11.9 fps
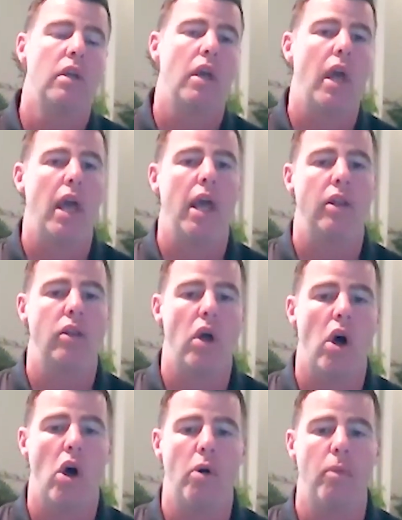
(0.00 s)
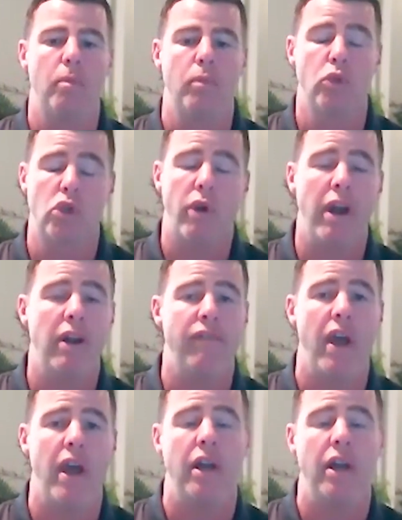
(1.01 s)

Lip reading: And it was a great event,